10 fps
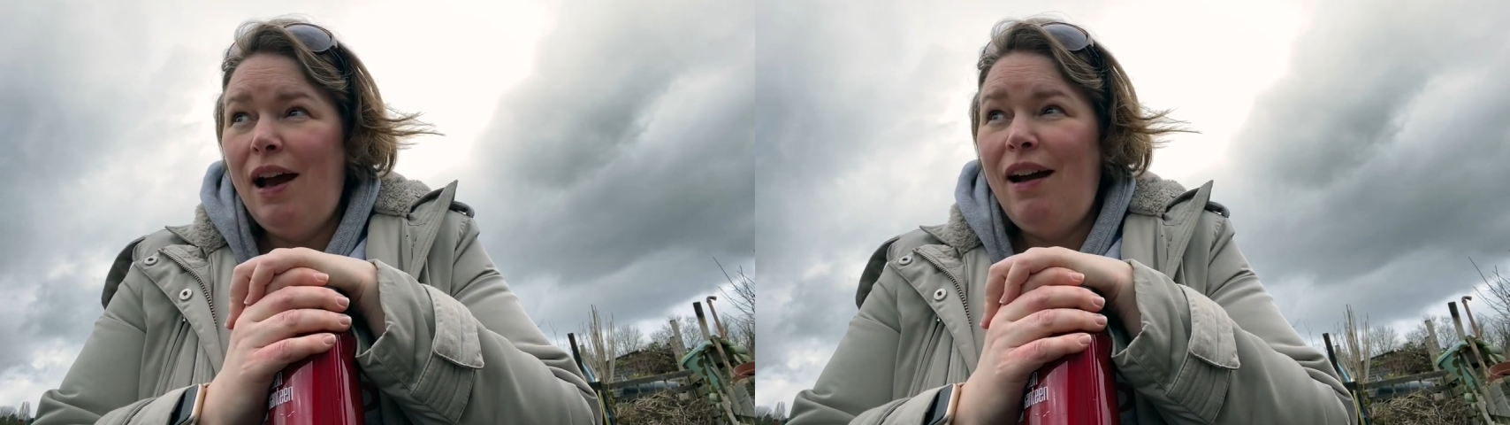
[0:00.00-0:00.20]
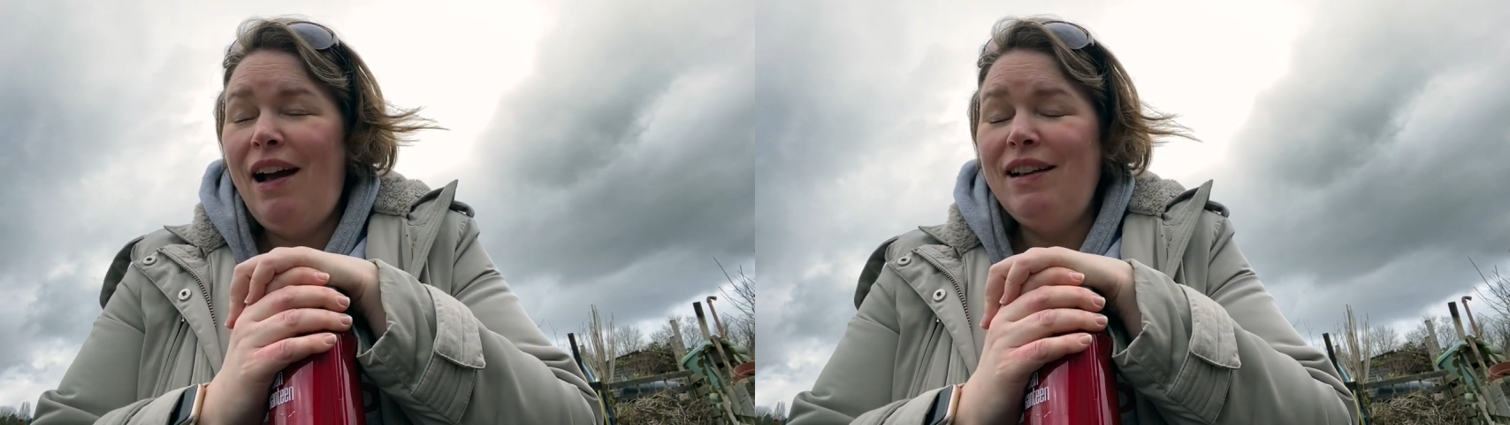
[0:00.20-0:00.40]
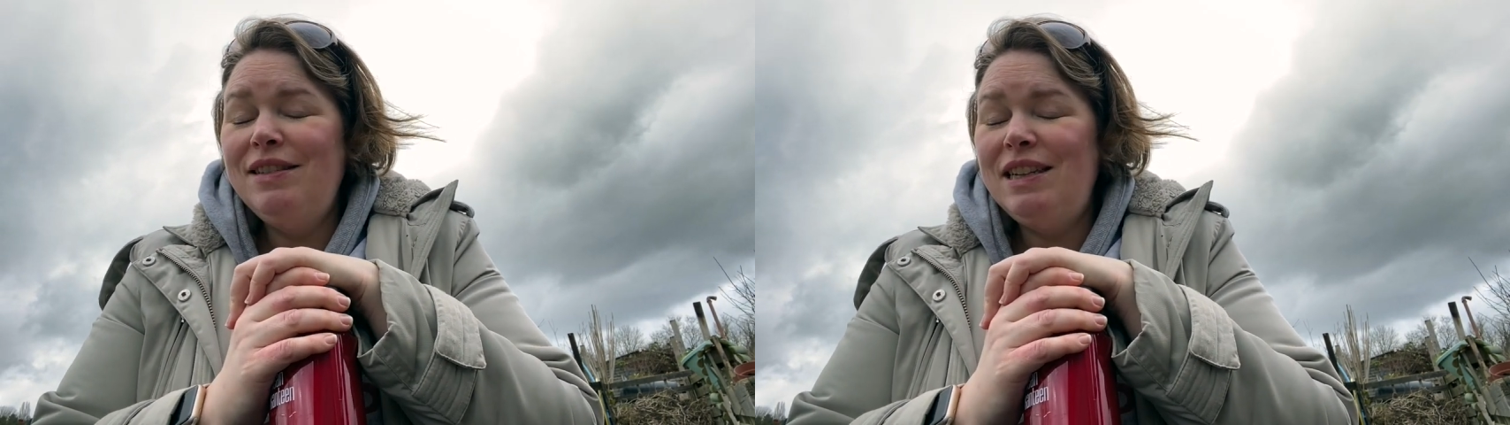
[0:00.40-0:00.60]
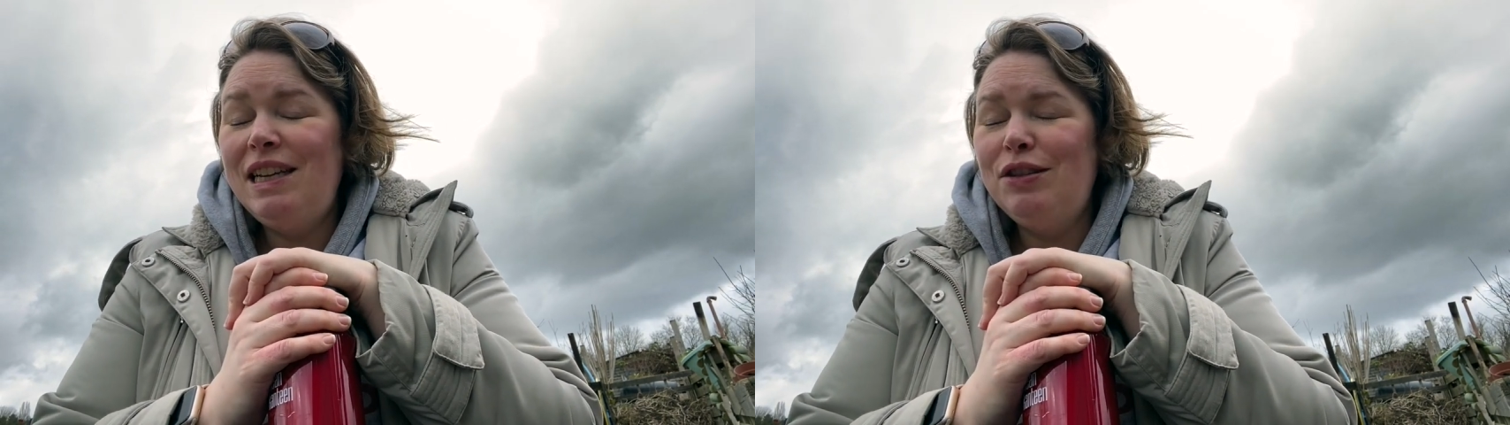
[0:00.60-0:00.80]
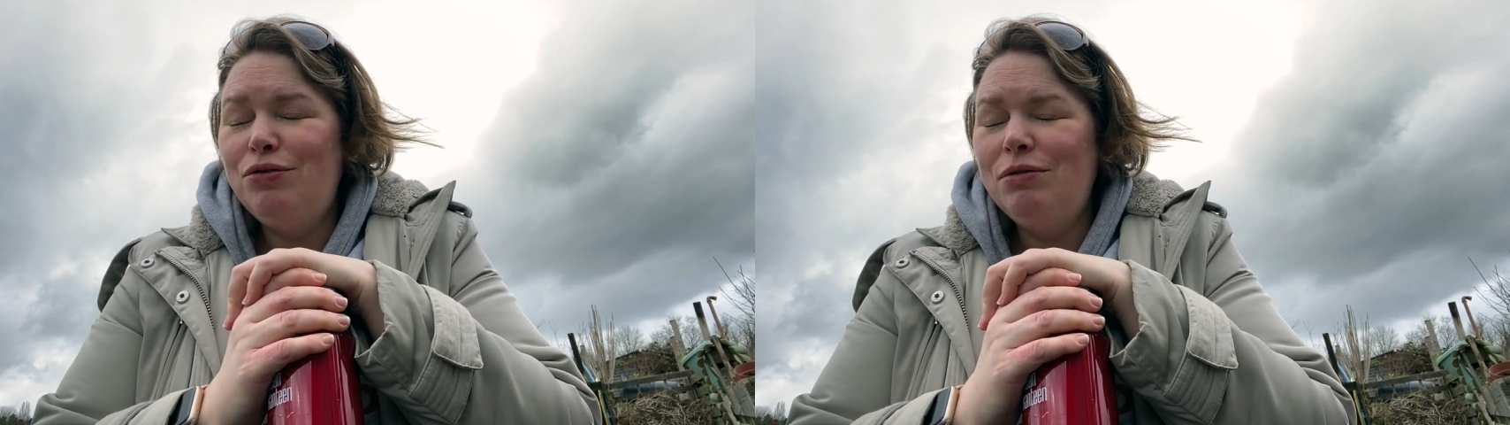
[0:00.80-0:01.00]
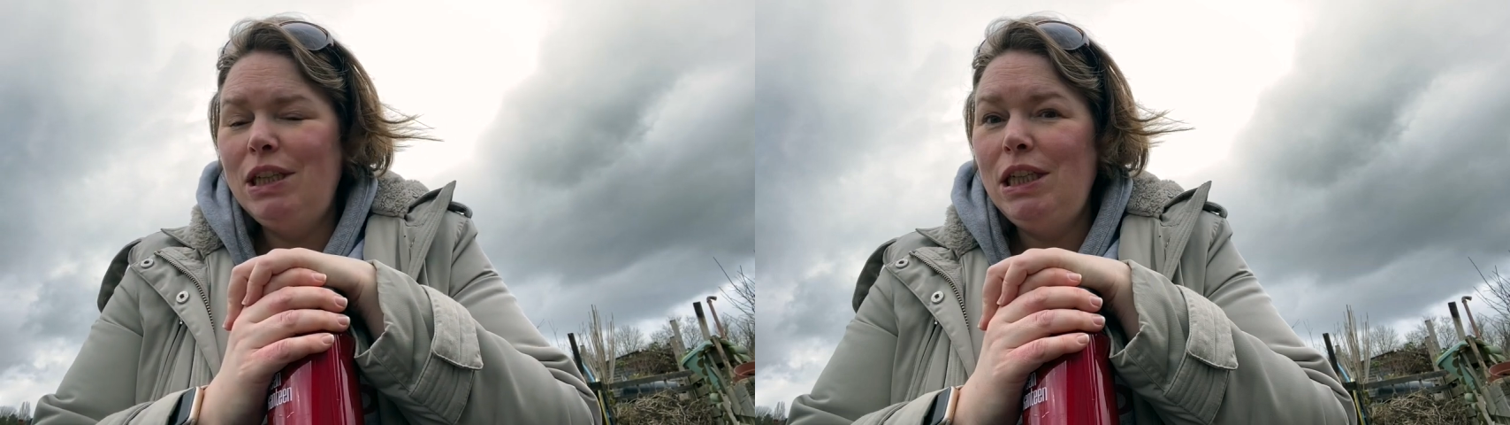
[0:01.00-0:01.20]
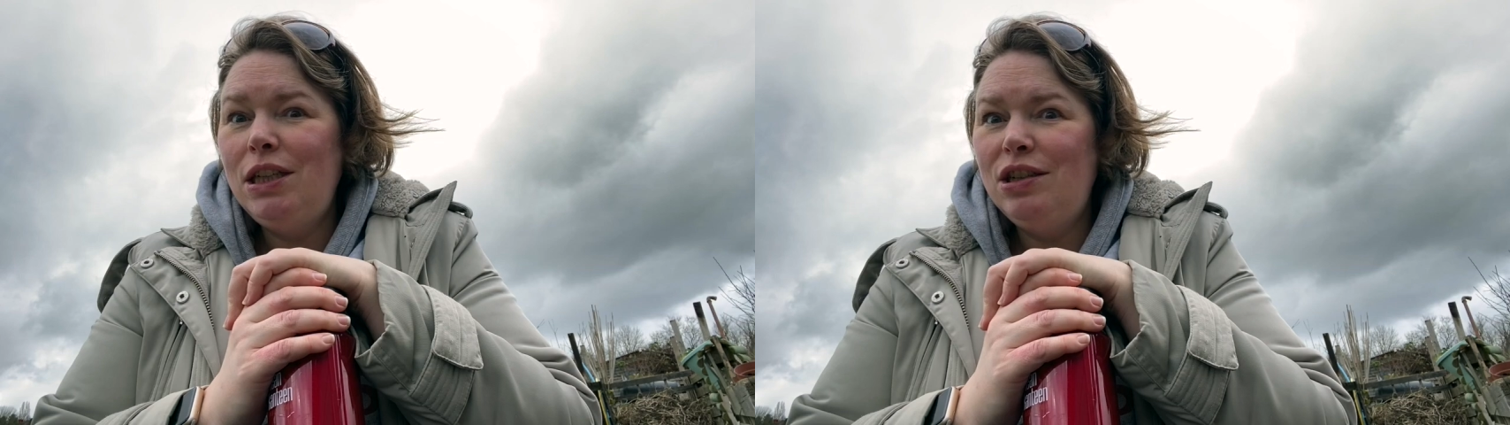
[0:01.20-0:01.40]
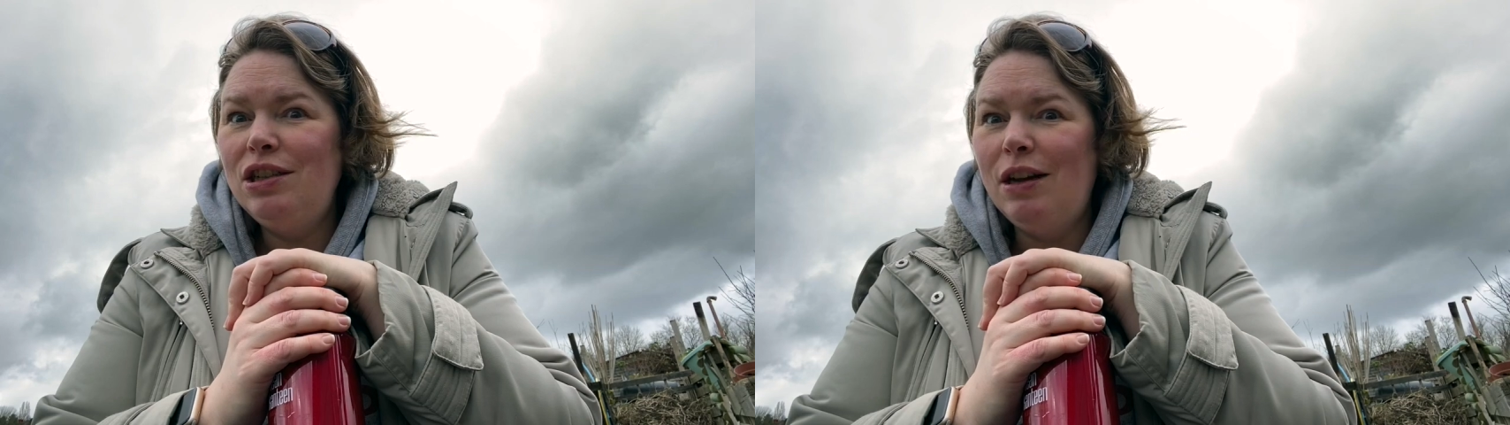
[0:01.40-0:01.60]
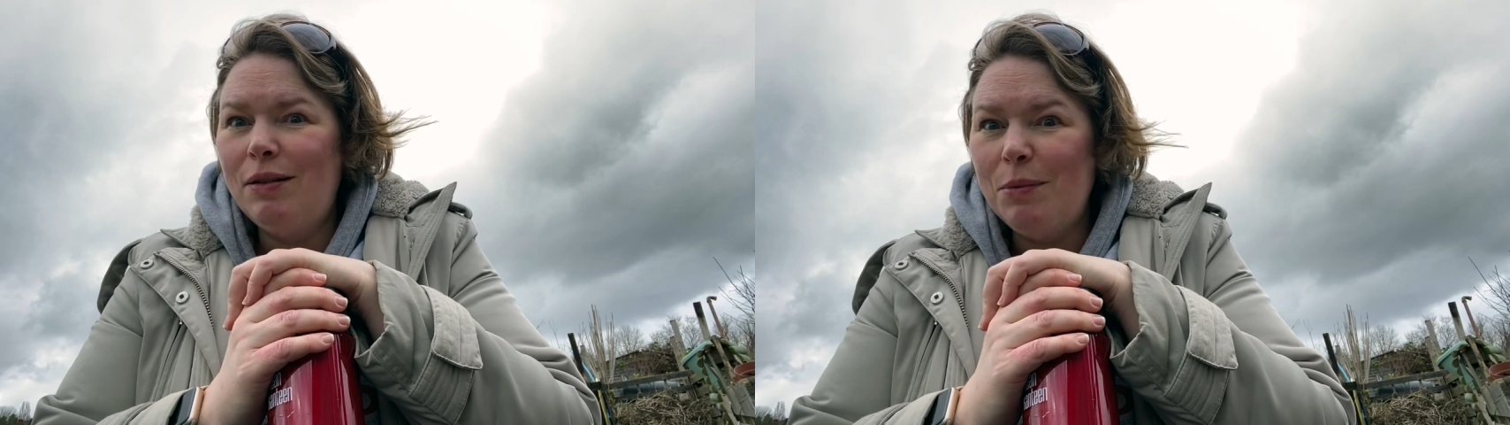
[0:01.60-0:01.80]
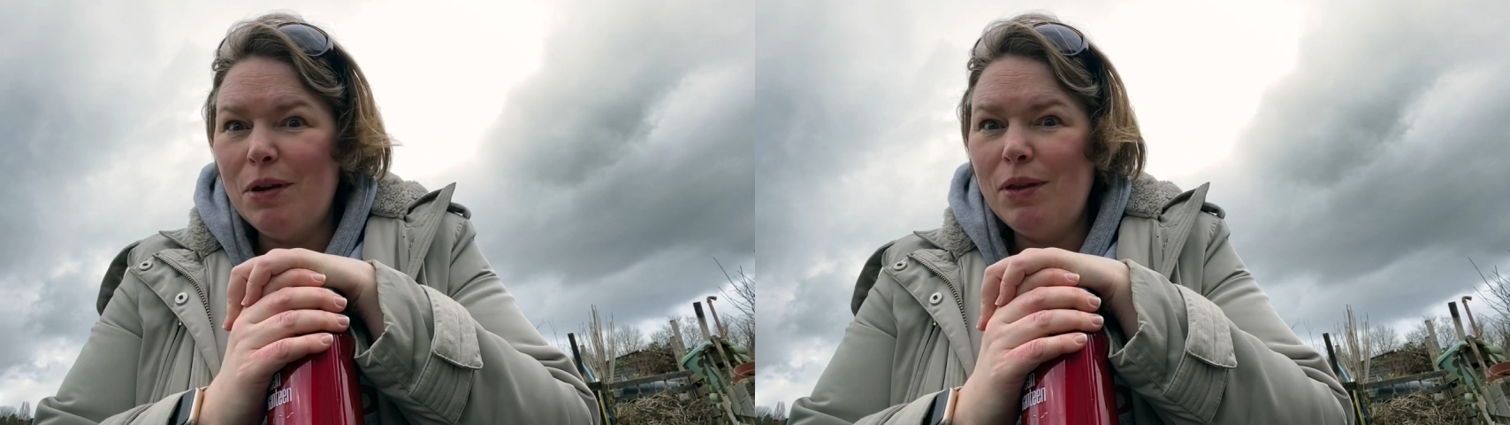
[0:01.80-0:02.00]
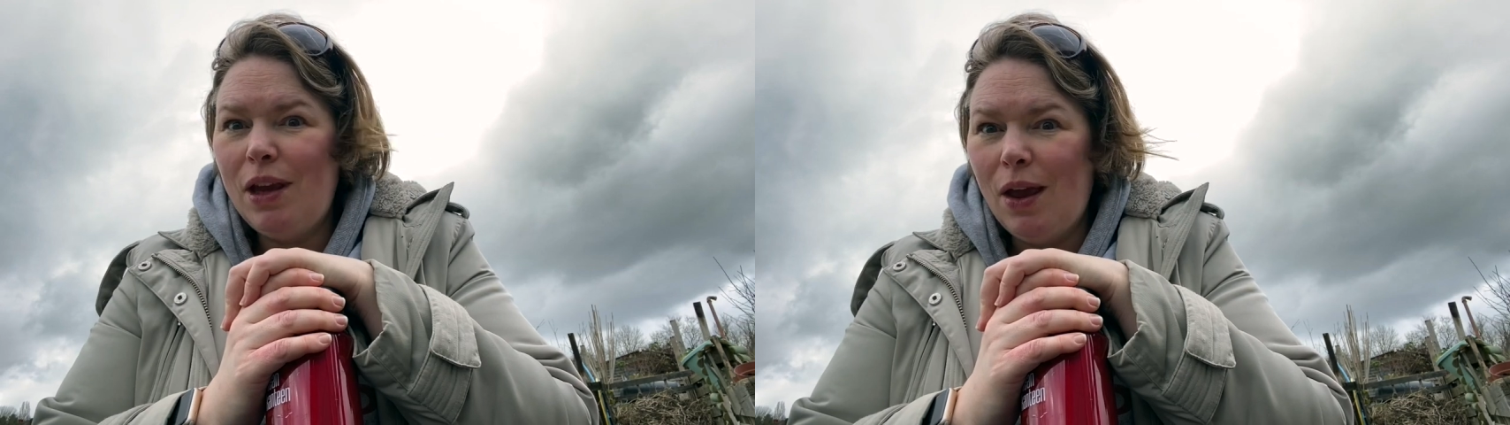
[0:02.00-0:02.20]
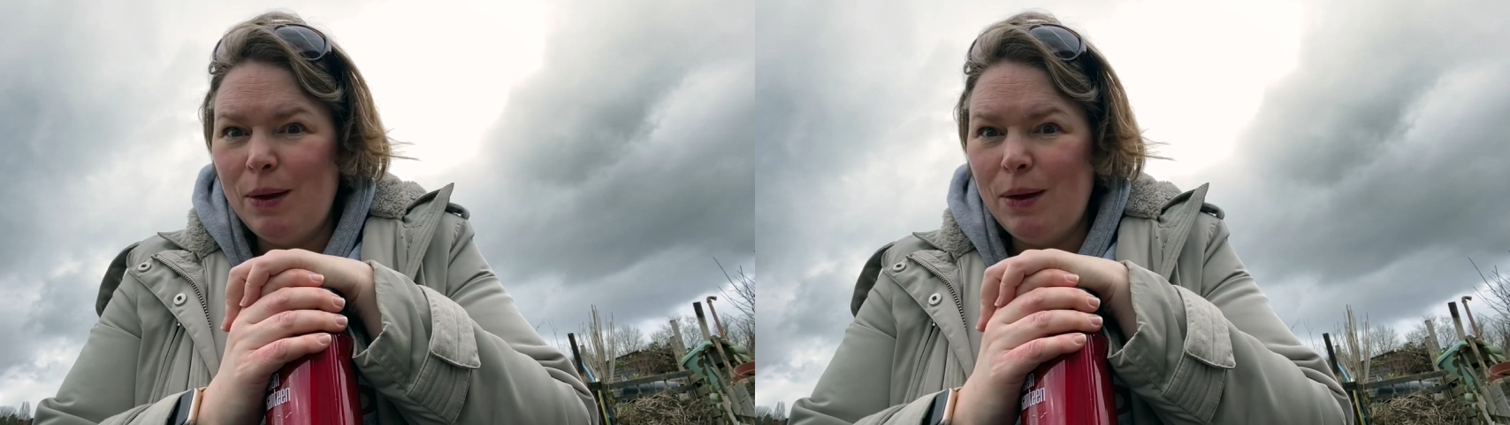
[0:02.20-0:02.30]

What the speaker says: And it's really good to know I'm not the